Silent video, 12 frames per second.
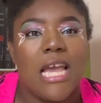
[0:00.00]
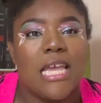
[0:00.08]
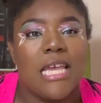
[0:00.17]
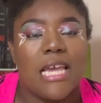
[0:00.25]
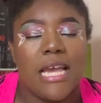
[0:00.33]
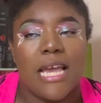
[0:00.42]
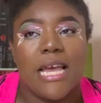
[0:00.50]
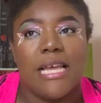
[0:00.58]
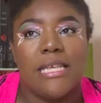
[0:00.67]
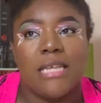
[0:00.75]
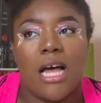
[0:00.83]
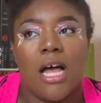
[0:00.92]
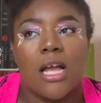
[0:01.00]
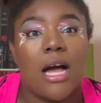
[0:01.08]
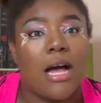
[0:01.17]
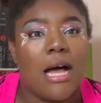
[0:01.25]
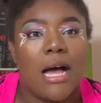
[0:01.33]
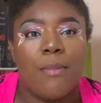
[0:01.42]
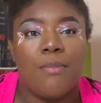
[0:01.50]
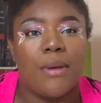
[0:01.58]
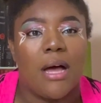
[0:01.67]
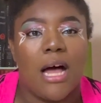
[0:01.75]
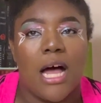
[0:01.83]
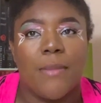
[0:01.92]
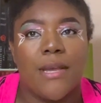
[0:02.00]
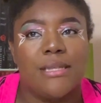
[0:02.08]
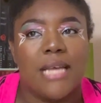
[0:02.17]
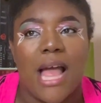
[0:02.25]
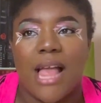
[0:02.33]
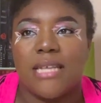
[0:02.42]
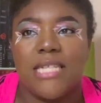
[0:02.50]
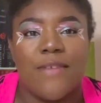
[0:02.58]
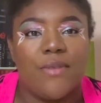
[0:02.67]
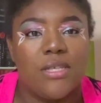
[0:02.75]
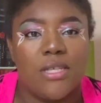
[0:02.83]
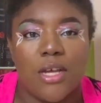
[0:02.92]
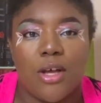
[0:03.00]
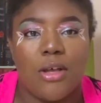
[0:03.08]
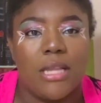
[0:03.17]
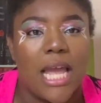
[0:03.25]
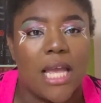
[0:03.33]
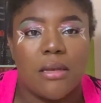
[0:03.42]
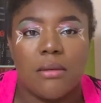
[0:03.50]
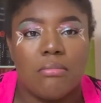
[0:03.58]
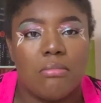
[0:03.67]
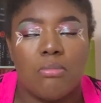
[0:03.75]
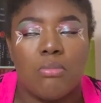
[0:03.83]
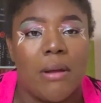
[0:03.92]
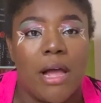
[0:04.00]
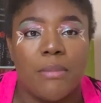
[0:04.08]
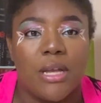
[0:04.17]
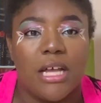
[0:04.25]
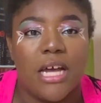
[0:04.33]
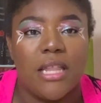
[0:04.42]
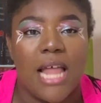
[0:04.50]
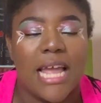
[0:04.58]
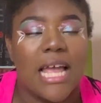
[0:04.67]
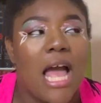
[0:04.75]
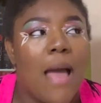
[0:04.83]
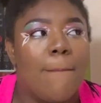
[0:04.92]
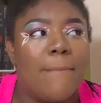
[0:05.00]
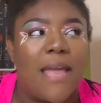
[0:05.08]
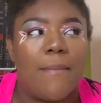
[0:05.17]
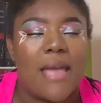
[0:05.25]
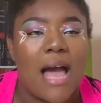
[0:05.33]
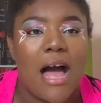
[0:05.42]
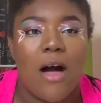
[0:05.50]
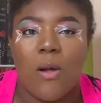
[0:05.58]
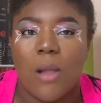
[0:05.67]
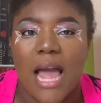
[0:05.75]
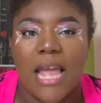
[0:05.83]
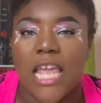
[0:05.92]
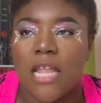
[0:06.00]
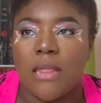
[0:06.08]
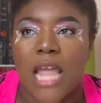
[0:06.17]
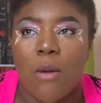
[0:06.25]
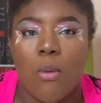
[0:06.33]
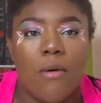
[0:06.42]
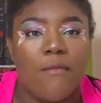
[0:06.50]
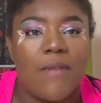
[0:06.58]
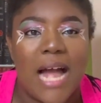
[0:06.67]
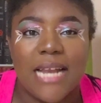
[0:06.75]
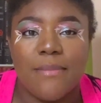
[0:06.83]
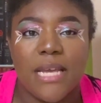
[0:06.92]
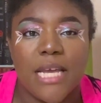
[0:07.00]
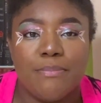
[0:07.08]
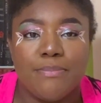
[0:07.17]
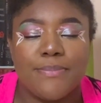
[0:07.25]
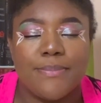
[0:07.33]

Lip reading: He is a cop, he's an ex-Navy SEAL, like, but I'm good, like maybe I'll like, they won't find me.